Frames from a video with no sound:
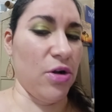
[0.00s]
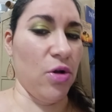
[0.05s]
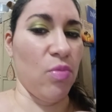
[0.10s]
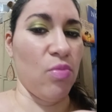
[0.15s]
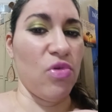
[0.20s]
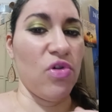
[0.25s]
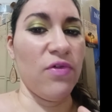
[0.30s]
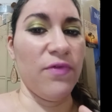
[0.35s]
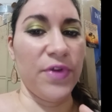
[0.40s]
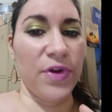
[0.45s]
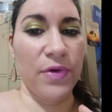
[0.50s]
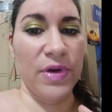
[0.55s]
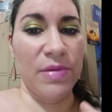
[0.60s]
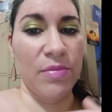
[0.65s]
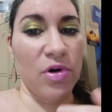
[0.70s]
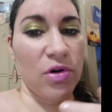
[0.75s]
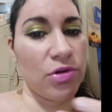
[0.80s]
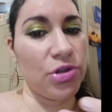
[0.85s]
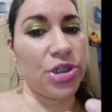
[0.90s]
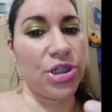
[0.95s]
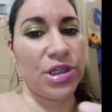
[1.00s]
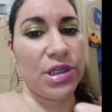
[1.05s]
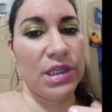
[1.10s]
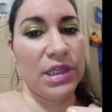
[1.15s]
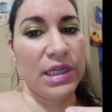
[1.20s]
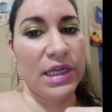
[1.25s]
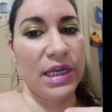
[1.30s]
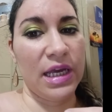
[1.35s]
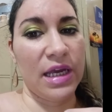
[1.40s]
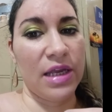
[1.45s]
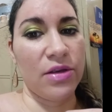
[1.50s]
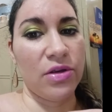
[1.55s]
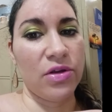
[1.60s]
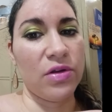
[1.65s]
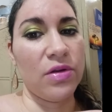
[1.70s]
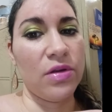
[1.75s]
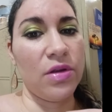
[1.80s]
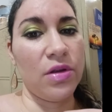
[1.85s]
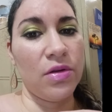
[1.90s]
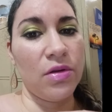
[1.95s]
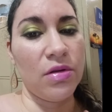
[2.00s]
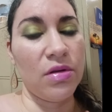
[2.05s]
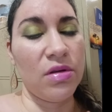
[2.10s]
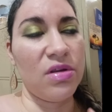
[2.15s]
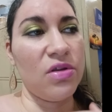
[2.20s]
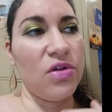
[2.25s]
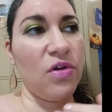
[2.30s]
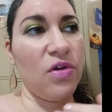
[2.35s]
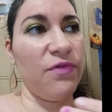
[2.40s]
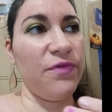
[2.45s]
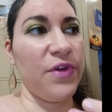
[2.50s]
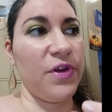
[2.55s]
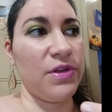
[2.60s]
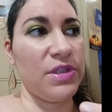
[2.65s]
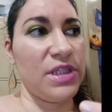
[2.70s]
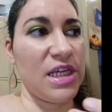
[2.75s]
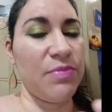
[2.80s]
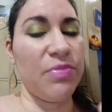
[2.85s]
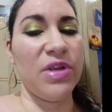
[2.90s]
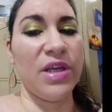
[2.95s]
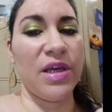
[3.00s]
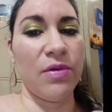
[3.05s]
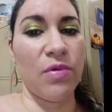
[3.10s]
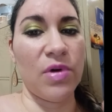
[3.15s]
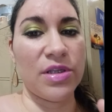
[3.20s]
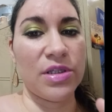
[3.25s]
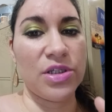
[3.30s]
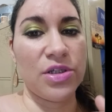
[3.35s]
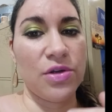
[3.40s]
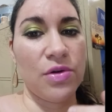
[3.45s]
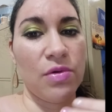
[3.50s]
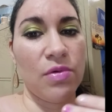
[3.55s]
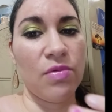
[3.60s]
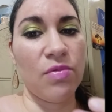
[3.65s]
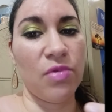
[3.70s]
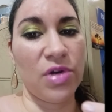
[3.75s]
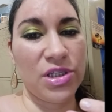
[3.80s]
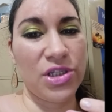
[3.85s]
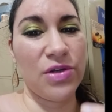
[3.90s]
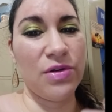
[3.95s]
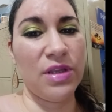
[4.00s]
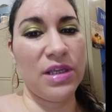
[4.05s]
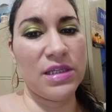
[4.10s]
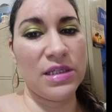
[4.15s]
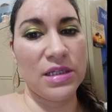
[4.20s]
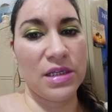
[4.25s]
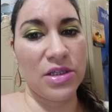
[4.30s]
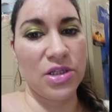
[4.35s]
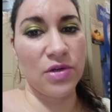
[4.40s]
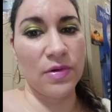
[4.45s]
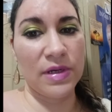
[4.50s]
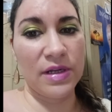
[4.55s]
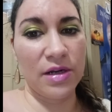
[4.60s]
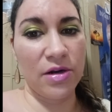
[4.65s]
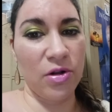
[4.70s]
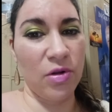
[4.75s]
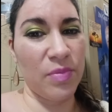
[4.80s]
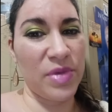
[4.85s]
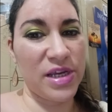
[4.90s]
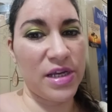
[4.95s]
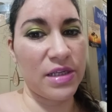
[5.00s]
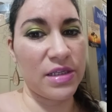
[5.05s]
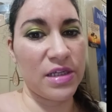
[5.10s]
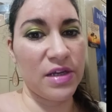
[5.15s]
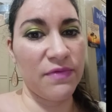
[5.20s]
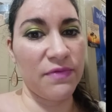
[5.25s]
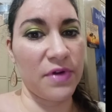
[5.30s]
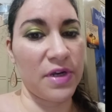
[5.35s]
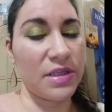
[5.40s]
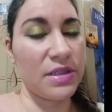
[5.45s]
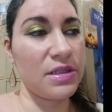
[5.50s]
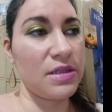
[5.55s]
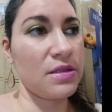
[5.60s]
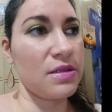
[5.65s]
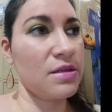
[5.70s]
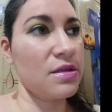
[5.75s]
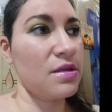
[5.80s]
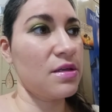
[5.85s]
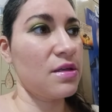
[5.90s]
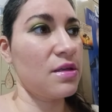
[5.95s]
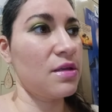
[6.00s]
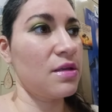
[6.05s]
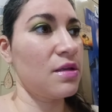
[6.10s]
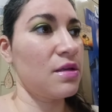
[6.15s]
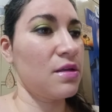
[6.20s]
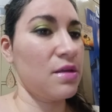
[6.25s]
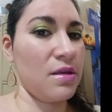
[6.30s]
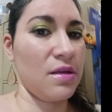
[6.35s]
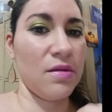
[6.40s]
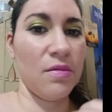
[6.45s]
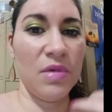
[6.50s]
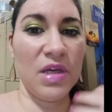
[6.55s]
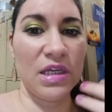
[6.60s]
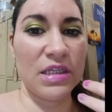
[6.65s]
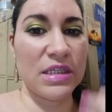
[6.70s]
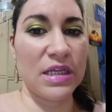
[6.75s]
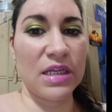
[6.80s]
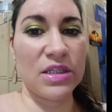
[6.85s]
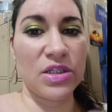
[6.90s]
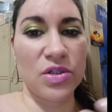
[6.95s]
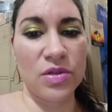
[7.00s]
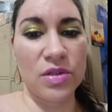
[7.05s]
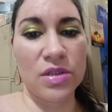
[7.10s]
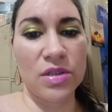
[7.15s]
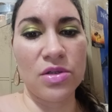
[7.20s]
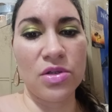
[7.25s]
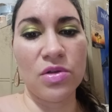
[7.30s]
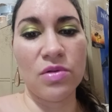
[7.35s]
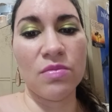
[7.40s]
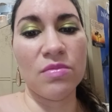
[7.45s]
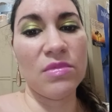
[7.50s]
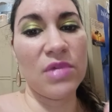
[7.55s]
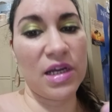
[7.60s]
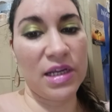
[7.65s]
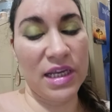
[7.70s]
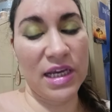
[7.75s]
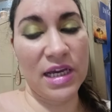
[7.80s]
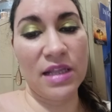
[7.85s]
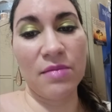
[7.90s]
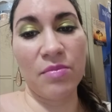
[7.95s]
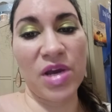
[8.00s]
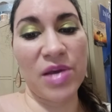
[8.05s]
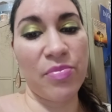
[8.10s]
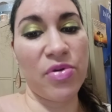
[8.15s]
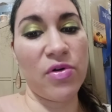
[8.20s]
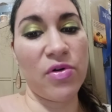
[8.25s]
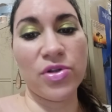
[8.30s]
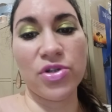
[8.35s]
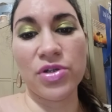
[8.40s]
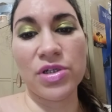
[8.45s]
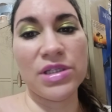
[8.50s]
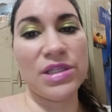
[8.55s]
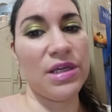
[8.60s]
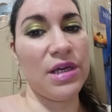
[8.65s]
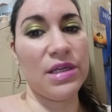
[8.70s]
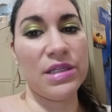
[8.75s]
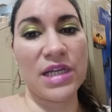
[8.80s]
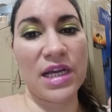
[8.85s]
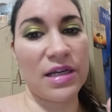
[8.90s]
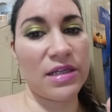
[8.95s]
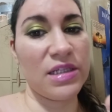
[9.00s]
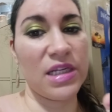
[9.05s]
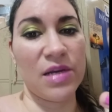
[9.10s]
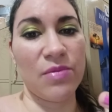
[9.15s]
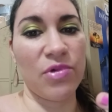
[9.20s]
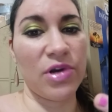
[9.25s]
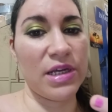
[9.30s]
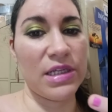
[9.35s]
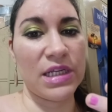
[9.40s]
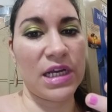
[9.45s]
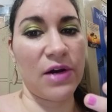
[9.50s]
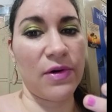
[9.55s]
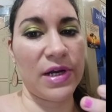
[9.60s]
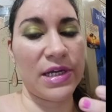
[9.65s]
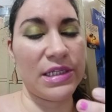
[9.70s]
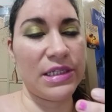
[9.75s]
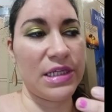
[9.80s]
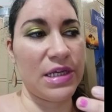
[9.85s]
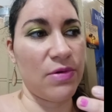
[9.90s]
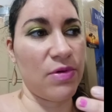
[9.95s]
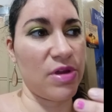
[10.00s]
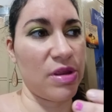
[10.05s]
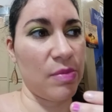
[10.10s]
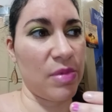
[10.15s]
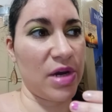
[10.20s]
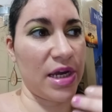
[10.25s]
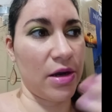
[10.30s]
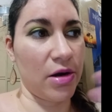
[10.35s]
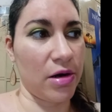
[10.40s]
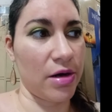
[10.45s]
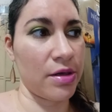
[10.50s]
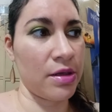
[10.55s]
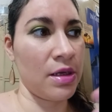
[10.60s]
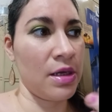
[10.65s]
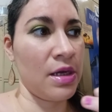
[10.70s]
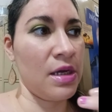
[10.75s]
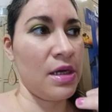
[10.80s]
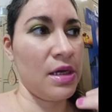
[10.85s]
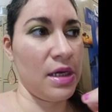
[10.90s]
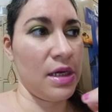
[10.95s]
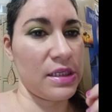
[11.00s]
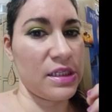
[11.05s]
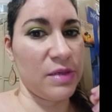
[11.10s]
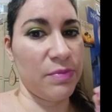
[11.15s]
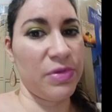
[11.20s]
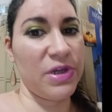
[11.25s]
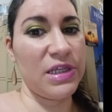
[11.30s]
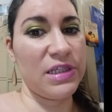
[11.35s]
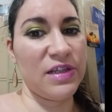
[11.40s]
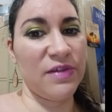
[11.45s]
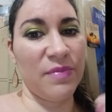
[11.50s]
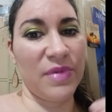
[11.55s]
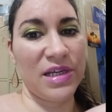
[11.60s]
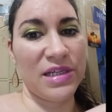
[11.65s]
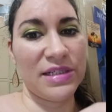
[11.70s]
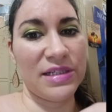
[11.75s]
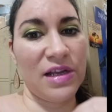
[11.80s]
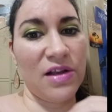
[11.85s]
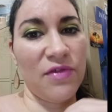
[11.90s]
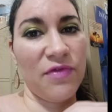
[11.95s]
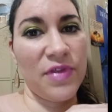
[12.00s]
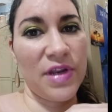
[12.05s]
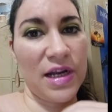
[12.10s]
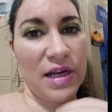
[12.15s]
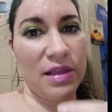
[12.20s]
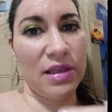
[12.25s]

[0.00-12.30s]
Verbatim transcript: and another thing that was actually really nice too, just in I made like an investment to myself. And I wrote um or actually no, I didn't write. Wish I did. I'll probably maybe